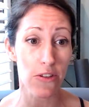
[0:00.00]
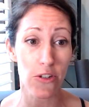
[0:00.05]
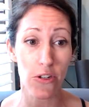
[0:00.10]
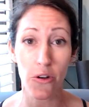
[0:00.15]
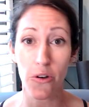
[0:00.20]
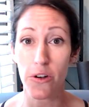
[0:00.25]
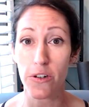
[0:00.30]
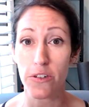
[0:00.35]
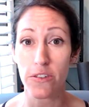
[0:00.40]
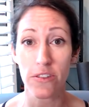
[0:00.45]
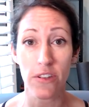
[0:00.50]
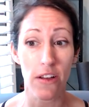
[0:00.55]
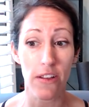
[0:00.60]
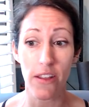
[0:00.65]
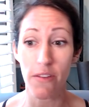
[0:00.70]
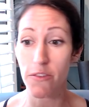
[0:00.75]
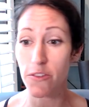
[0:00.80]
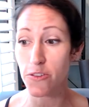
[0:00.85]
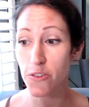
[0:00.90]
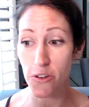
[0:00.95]
Their cortisol
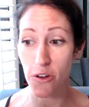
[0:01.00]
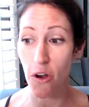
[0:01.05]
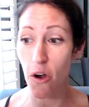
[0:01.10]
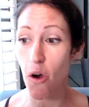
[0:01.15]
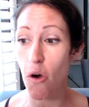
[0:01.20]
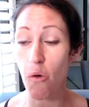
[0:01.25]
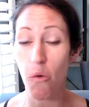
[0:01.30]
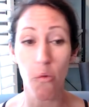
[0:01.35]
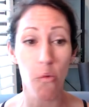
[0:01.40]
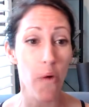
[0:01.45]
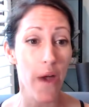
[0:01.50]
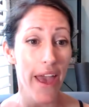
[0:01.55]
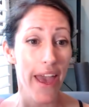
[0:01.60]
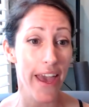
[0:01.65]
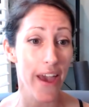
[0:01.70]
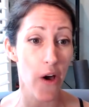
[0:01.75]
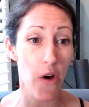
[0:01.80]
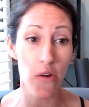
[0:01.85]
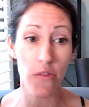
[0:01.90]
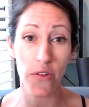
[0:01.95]
levels are all
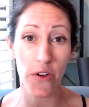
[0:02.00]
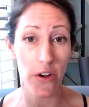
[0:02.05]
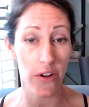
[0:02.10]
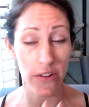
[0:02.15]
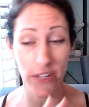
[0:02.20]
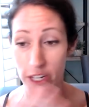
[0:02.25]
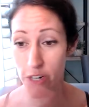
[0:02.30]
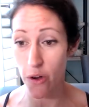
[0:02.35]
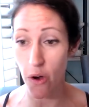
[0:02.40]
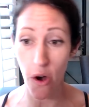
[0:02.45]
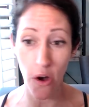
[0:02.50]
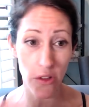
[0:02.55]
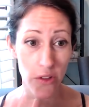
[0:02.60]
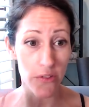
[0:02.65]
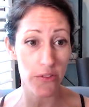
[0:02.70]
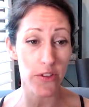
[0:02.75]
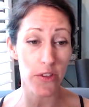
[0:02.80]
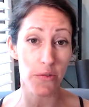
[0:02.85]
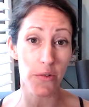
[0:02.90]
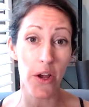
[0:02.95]
way over, you know, all
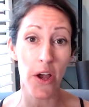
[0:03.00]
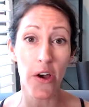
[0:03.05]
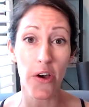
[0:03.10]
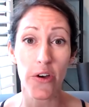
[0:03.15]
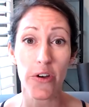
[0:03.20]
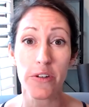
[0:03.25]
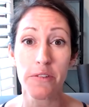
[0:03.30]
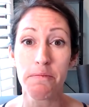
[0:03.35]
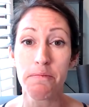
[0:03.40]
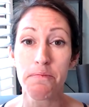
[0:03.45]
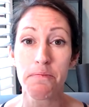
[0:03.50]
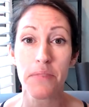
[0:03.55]
over the road,